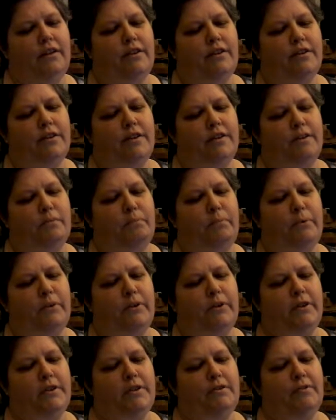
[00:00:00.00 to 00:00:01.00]
says
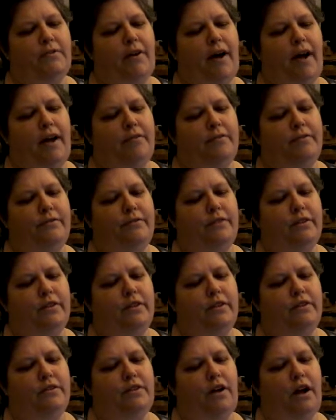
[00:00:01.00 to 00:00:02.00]
books five
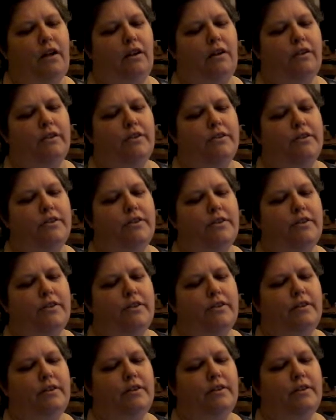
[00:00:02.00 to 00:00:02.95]
dollars